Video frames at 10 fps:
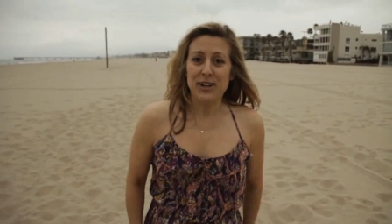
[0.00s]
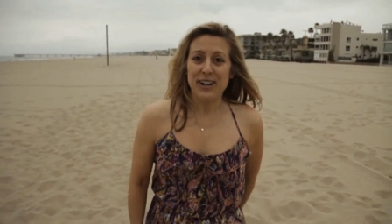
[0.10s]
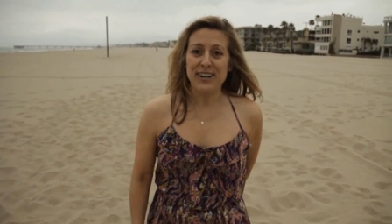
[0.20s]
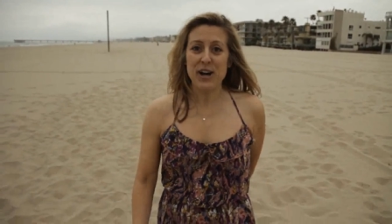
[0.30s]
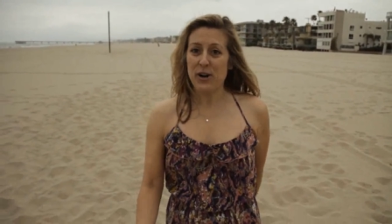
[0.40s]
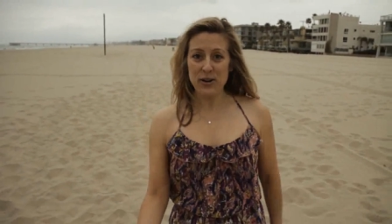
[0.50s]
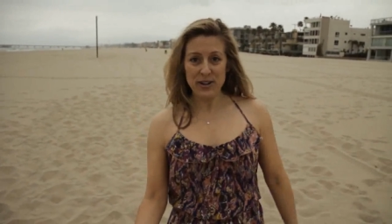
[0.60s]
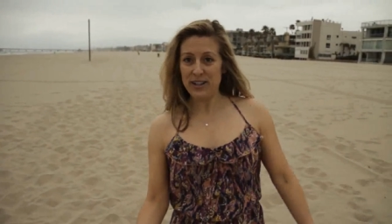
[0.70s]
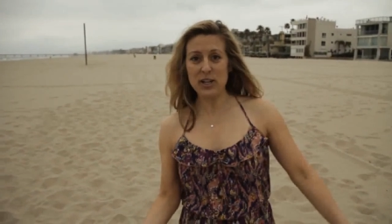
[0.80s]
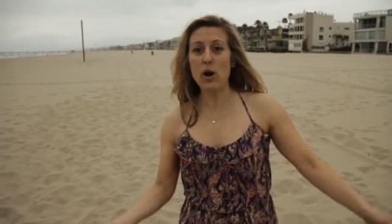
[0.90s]
Dinner,
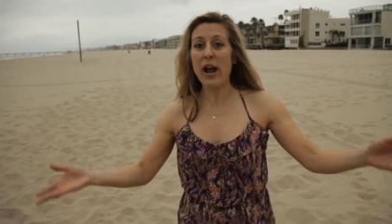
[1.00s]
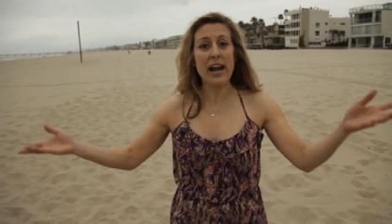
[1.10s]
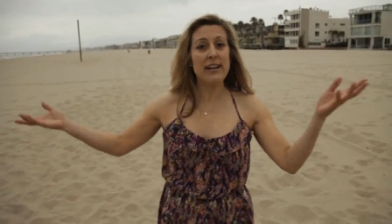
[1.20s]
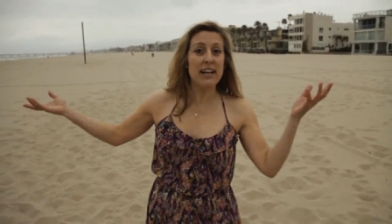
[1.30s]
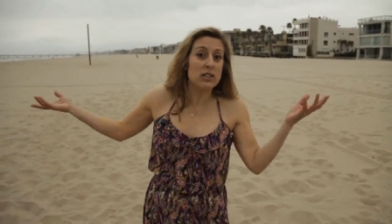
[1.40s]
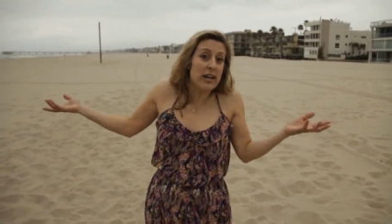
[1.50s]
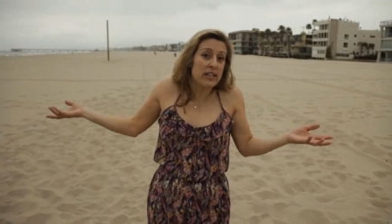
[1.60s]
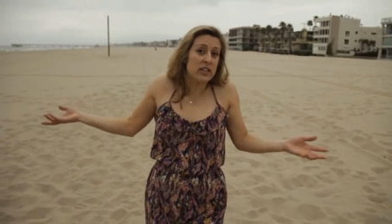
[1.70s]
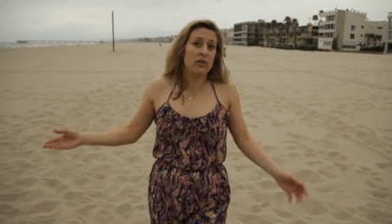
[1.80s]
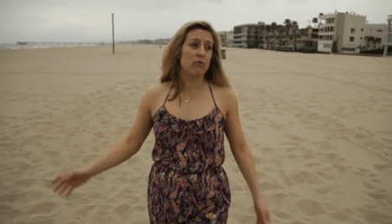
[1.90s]
no? No, hey,
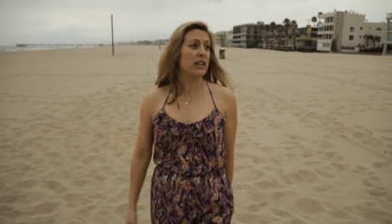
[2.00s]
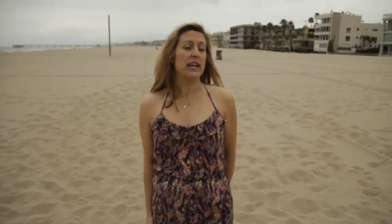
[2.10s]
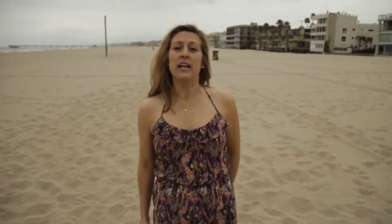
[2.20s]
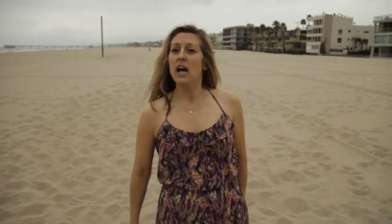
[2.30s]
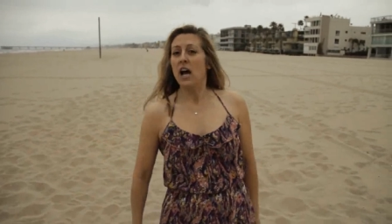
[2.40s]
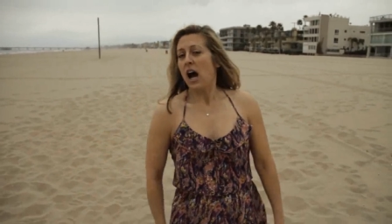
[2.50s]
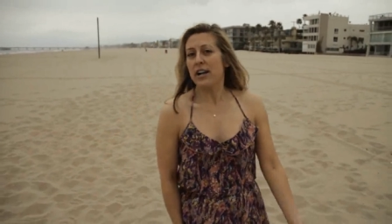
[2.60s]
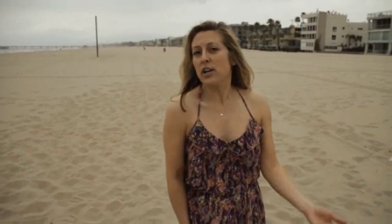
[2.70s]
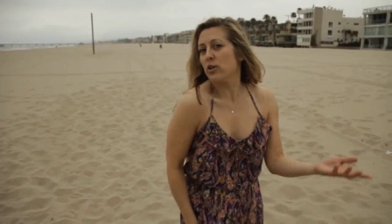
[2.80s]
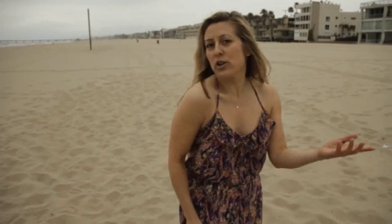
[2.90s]
that's okay too, really.
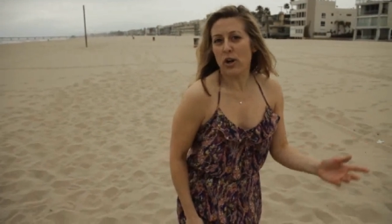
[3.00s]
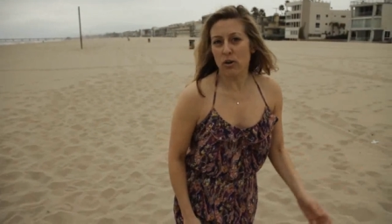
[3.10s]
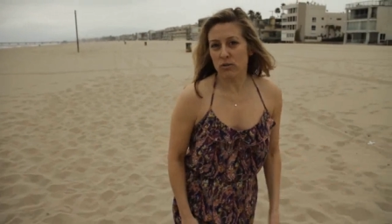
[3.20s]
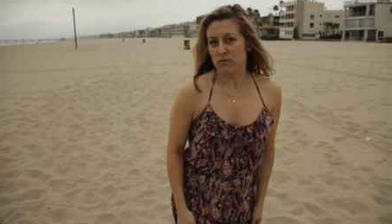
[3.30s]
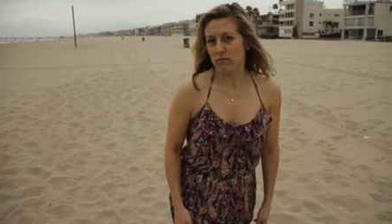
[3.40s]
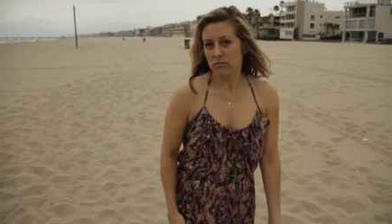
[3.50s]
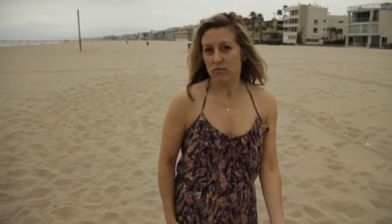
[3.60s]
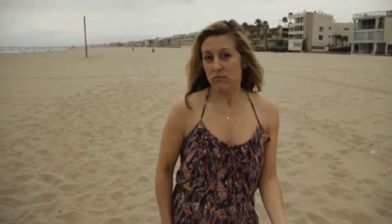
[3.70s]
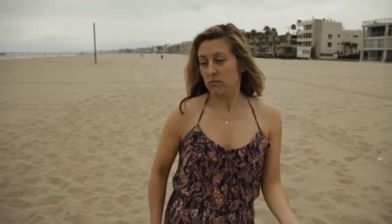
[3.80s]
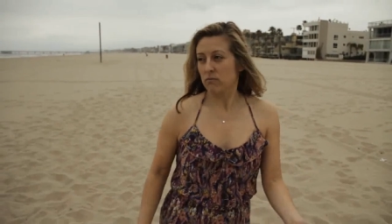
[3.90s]
I know you don't
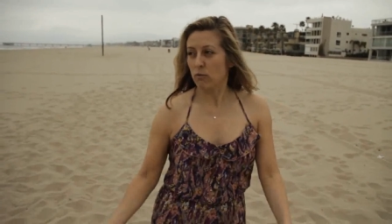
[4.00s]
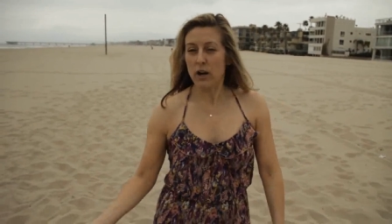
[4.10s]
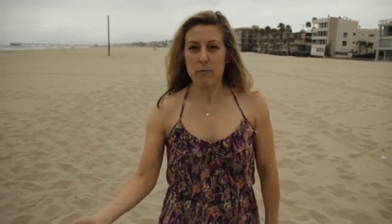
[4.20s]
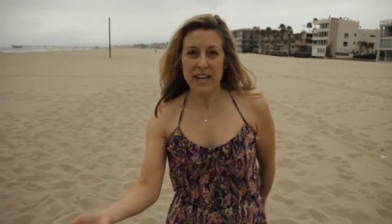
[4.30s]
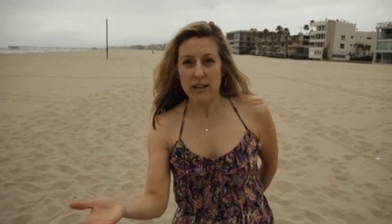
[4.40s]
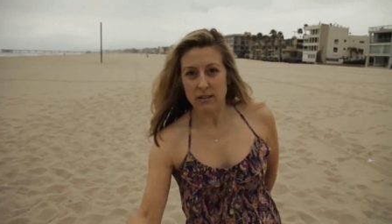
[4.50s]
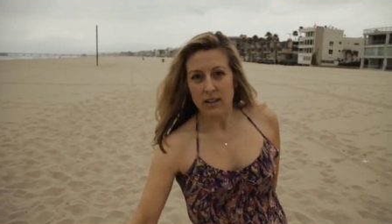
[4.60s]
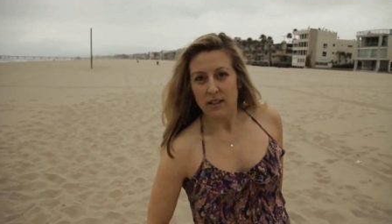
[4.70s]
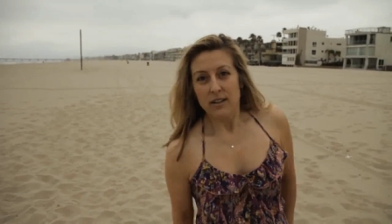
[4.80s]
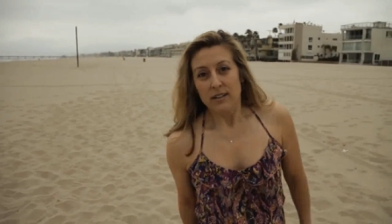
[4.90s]
want to
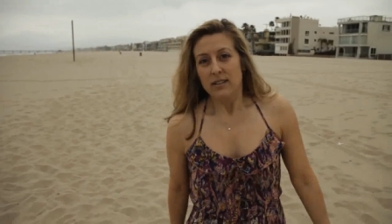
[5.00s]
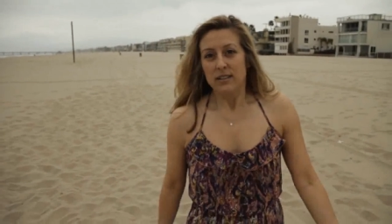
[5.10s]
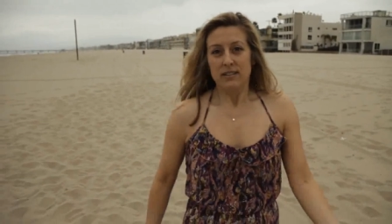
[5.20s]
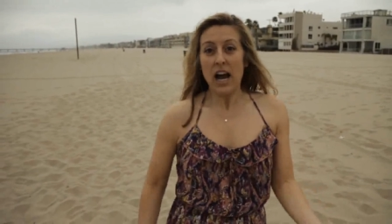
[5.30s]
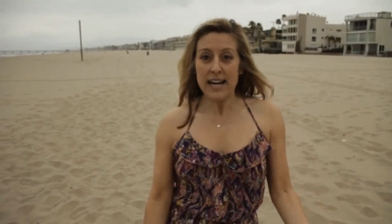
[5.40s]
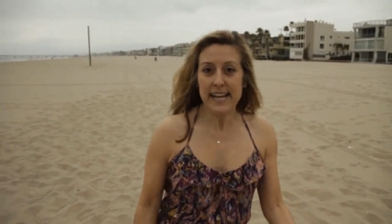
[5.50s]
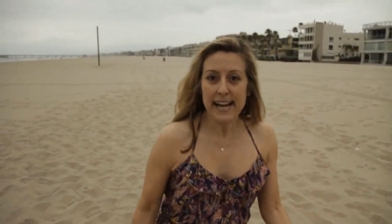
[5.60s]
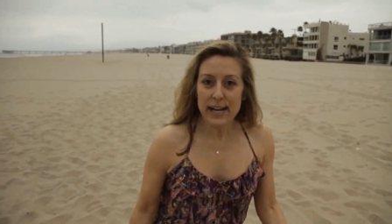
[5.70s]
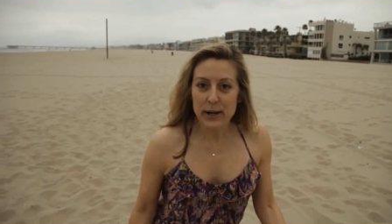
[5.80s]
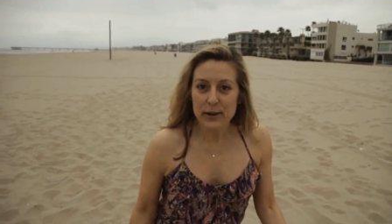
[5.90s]
be
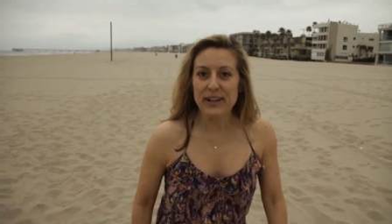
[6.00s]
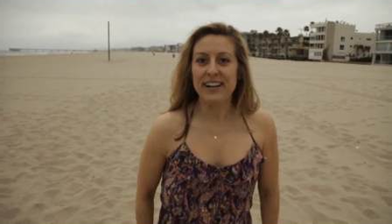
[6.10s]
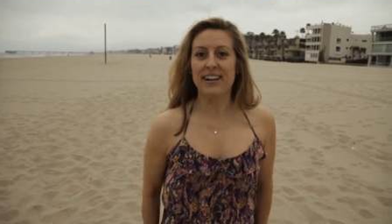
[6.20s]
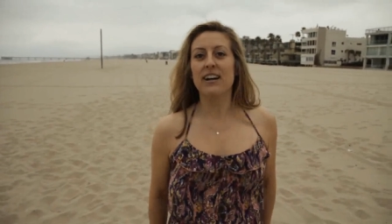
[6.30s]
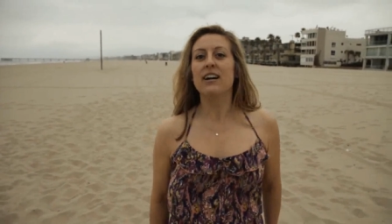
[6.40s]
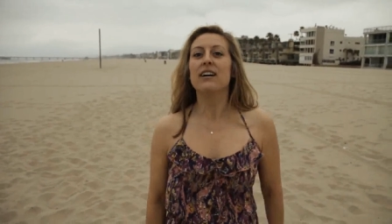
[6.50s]
tied down,